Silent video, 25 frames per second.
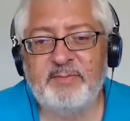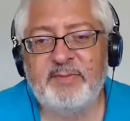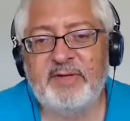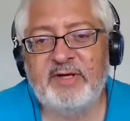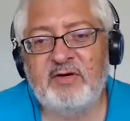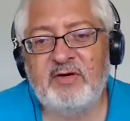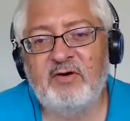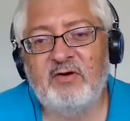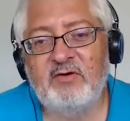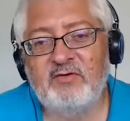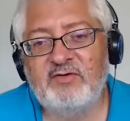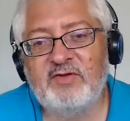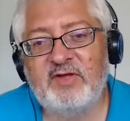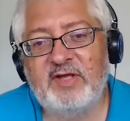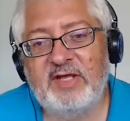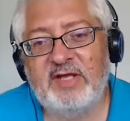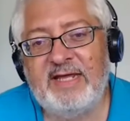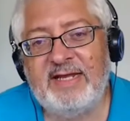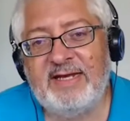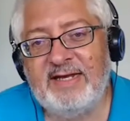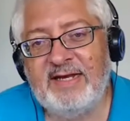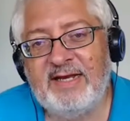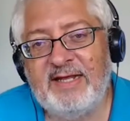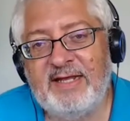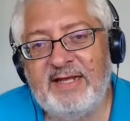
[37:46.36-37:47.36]
because yeah.
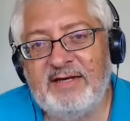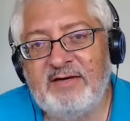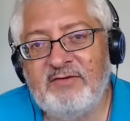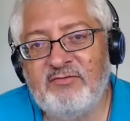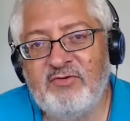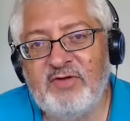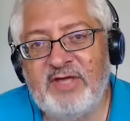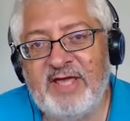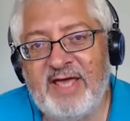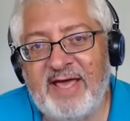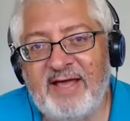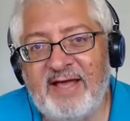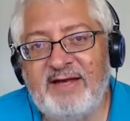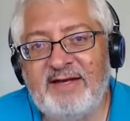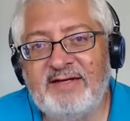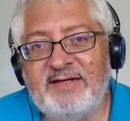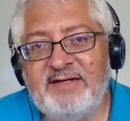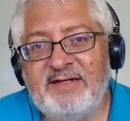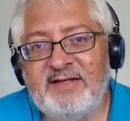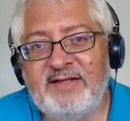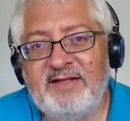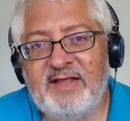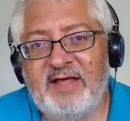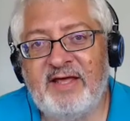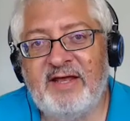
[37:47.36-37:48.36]
in, in
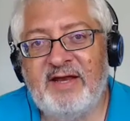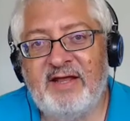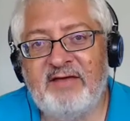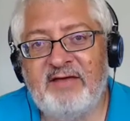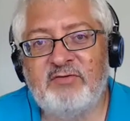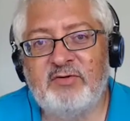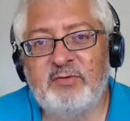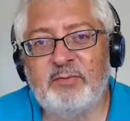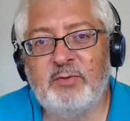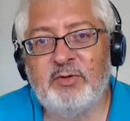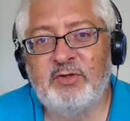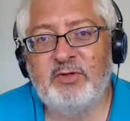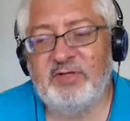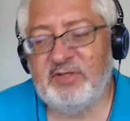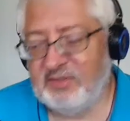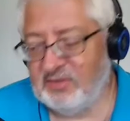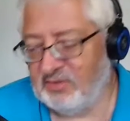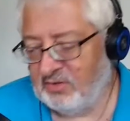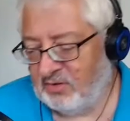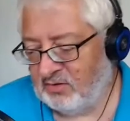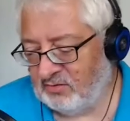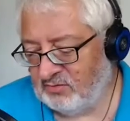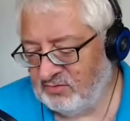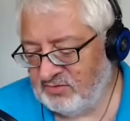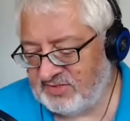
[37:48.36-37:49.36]
reality, then everybody
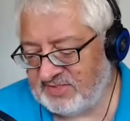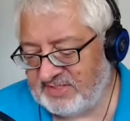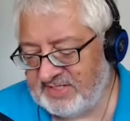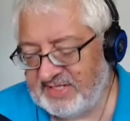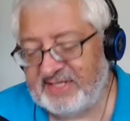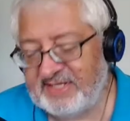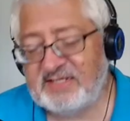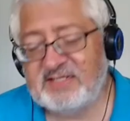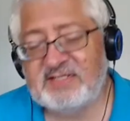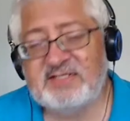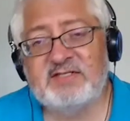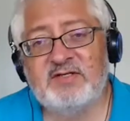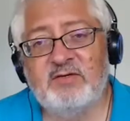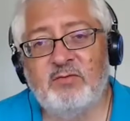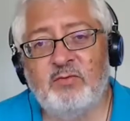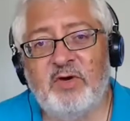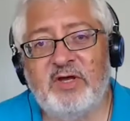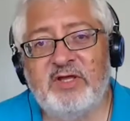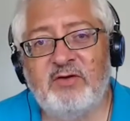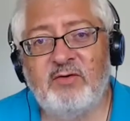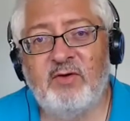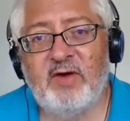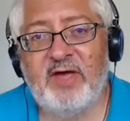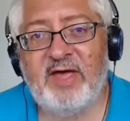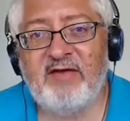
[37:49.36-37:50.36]
knows that
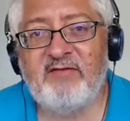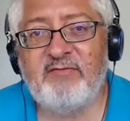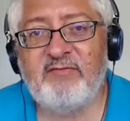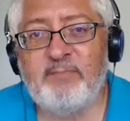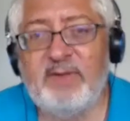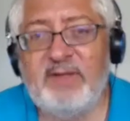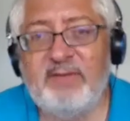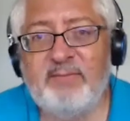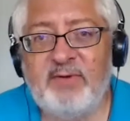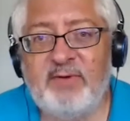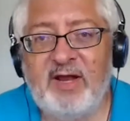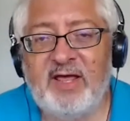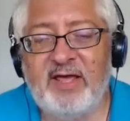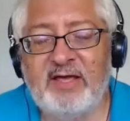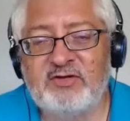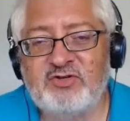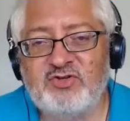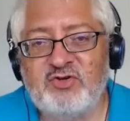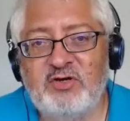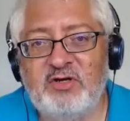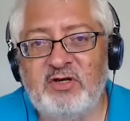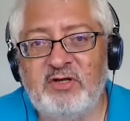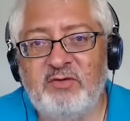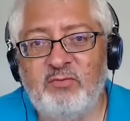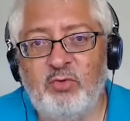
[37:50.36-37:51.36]
when you have people
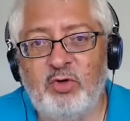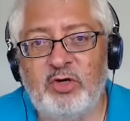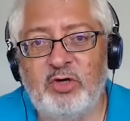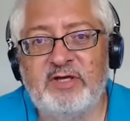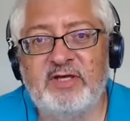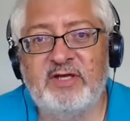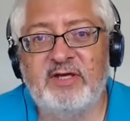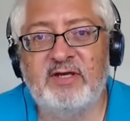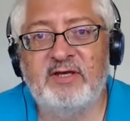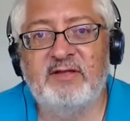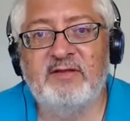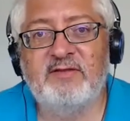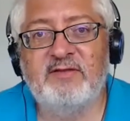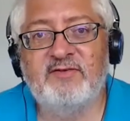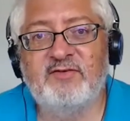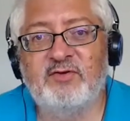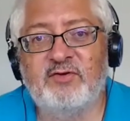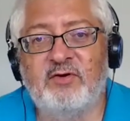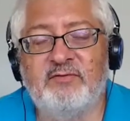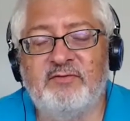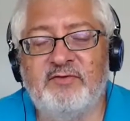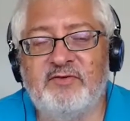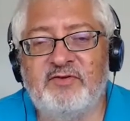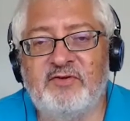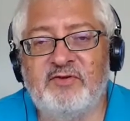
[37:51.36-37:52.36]
actually working in this
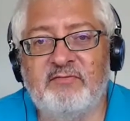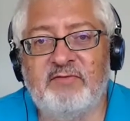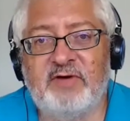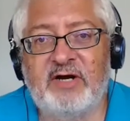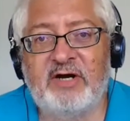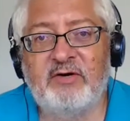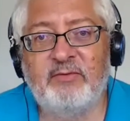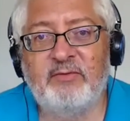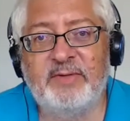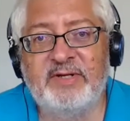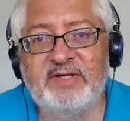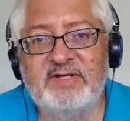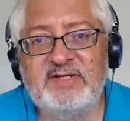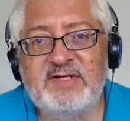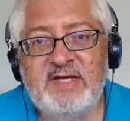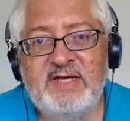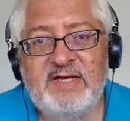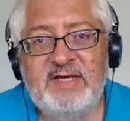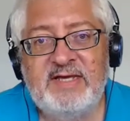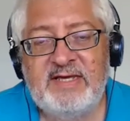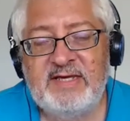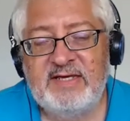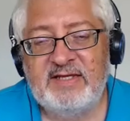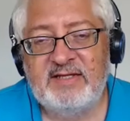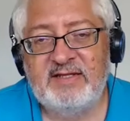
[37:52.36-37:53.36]
office environment,
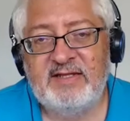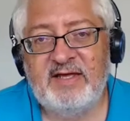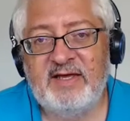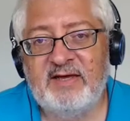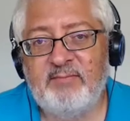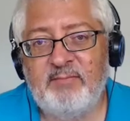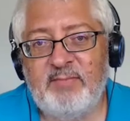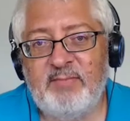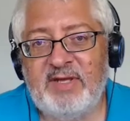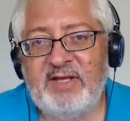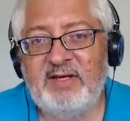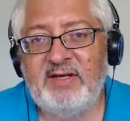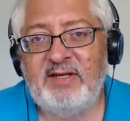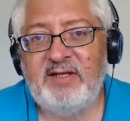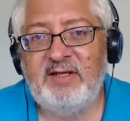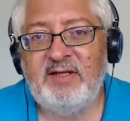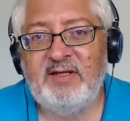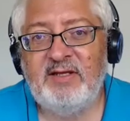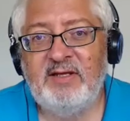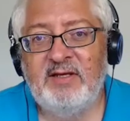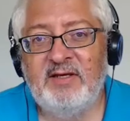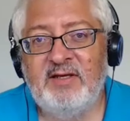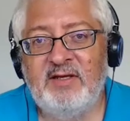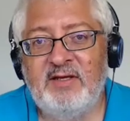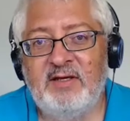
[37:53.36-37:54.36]
there are
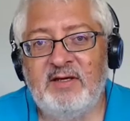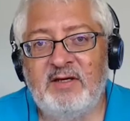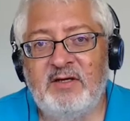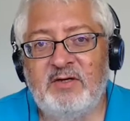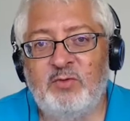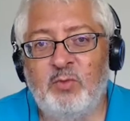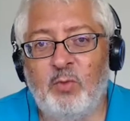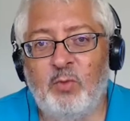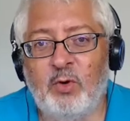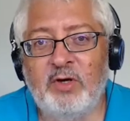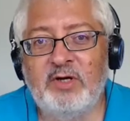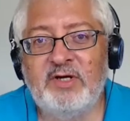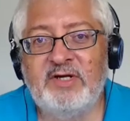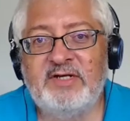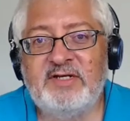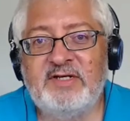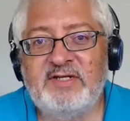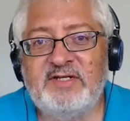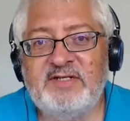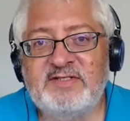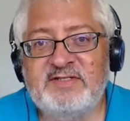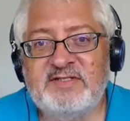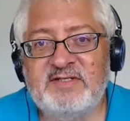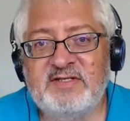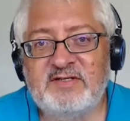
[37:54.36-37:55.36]
many
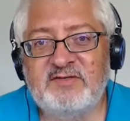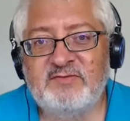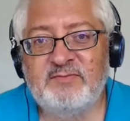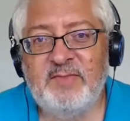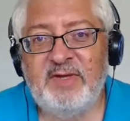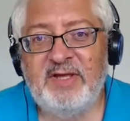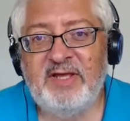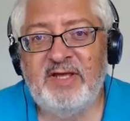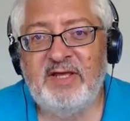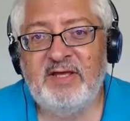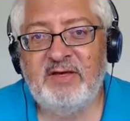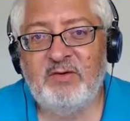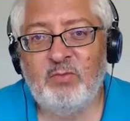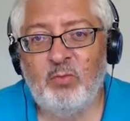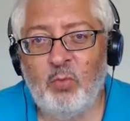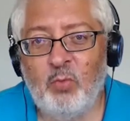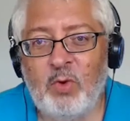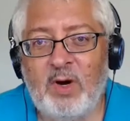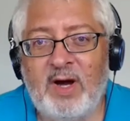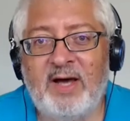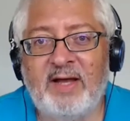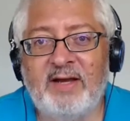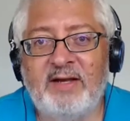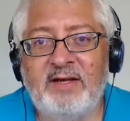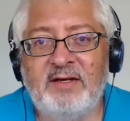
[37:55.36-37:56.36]
qualities that make
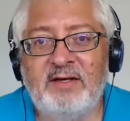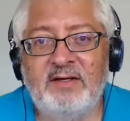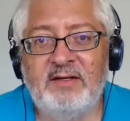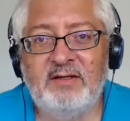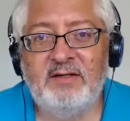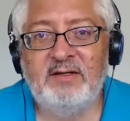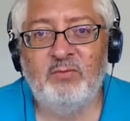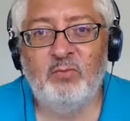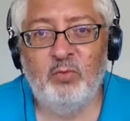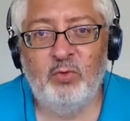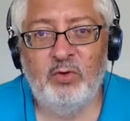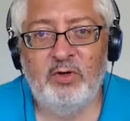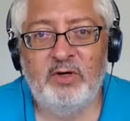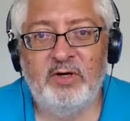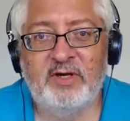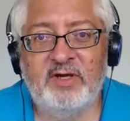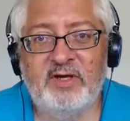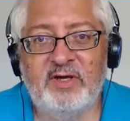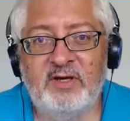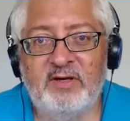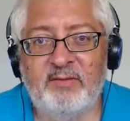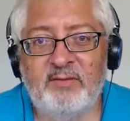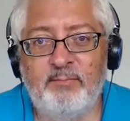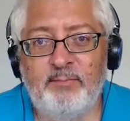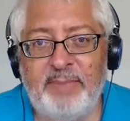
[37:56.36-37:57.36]
one
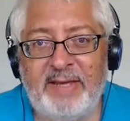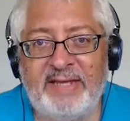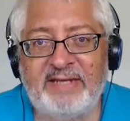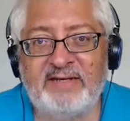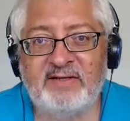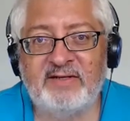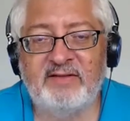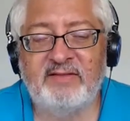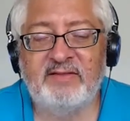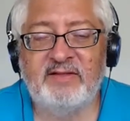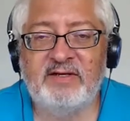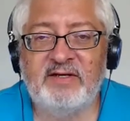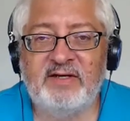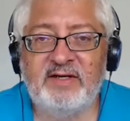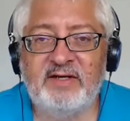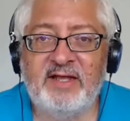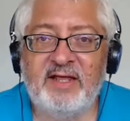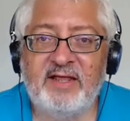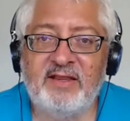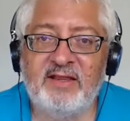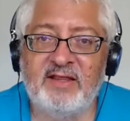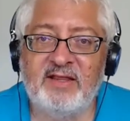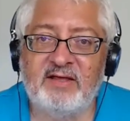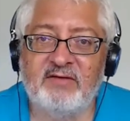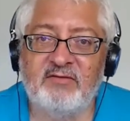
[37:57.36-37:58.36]
worker better than
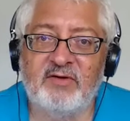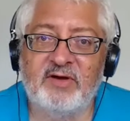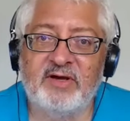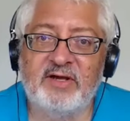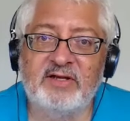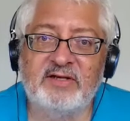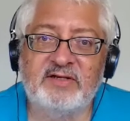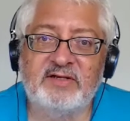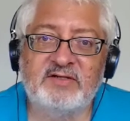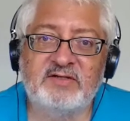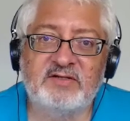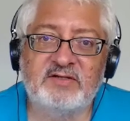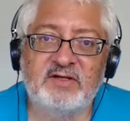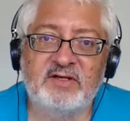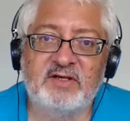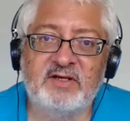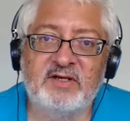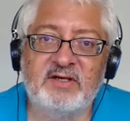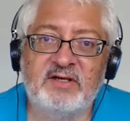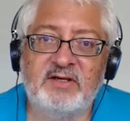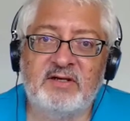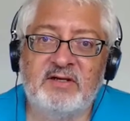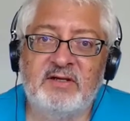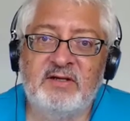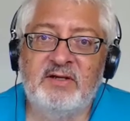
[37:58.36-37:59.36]
another, right? Yeah.
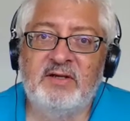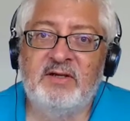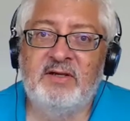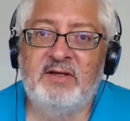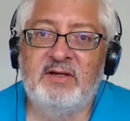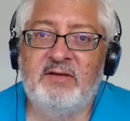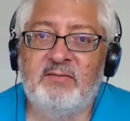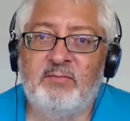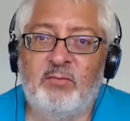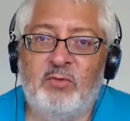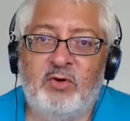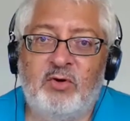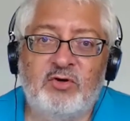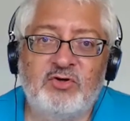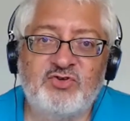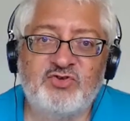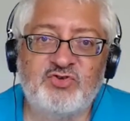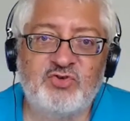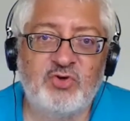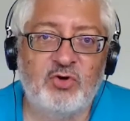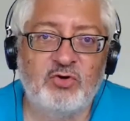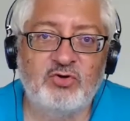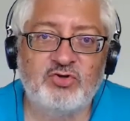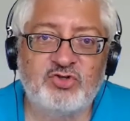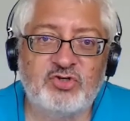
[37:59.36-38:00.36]
Uh, more
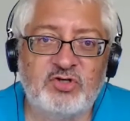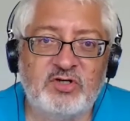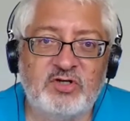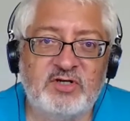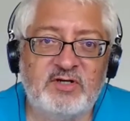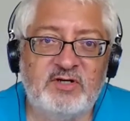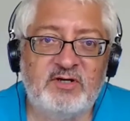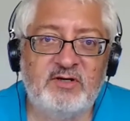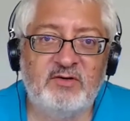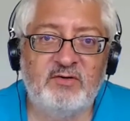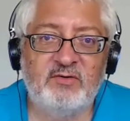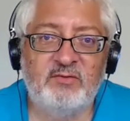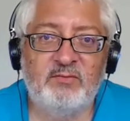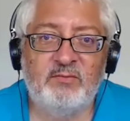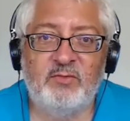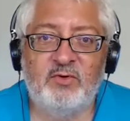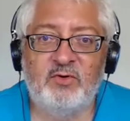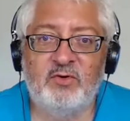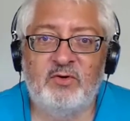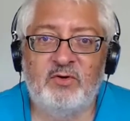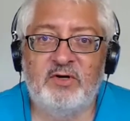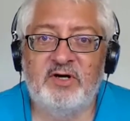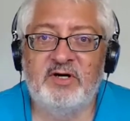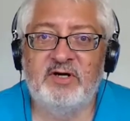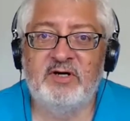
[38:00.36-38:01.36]
social, or
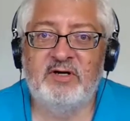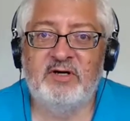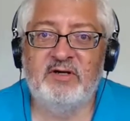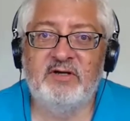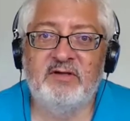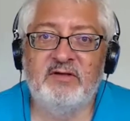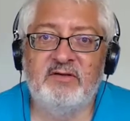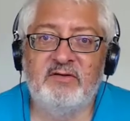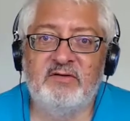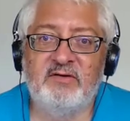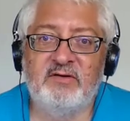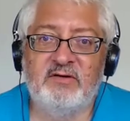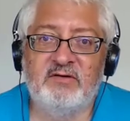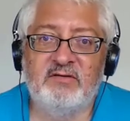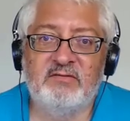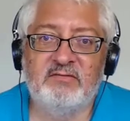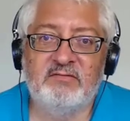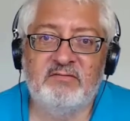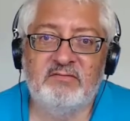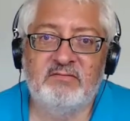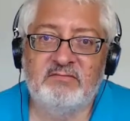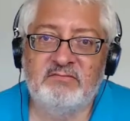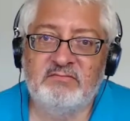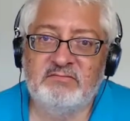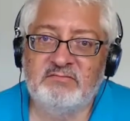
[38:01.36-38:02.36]
more, you
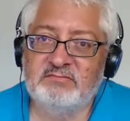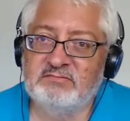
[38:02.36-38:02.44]
know,